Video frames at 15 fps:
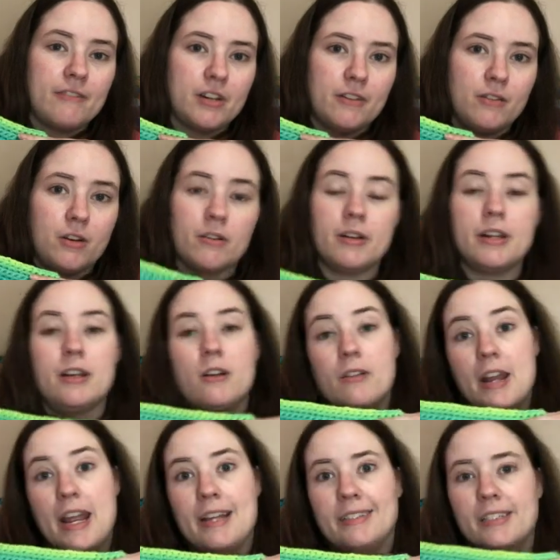enough already on
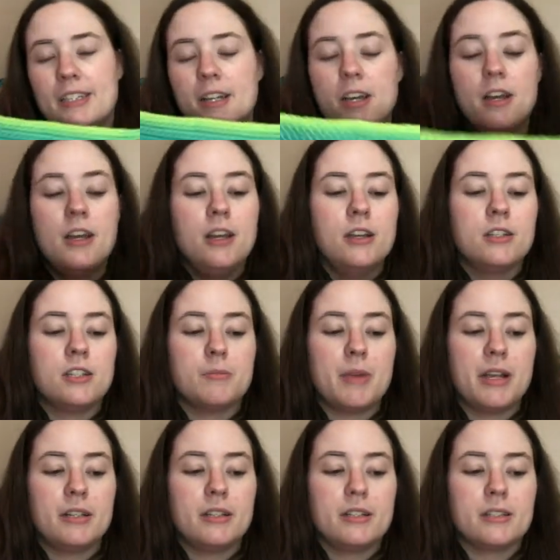hand to
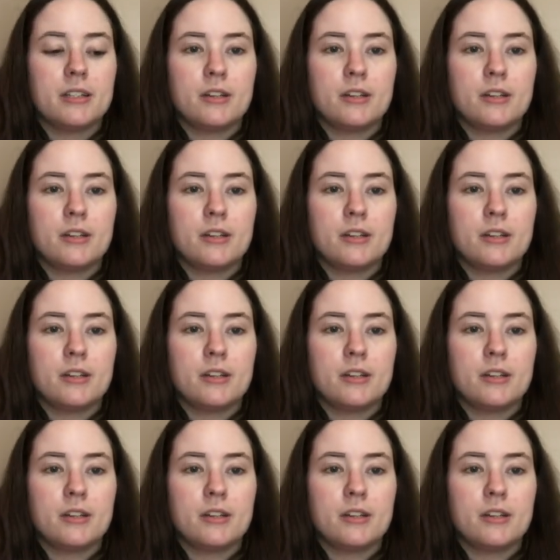make this.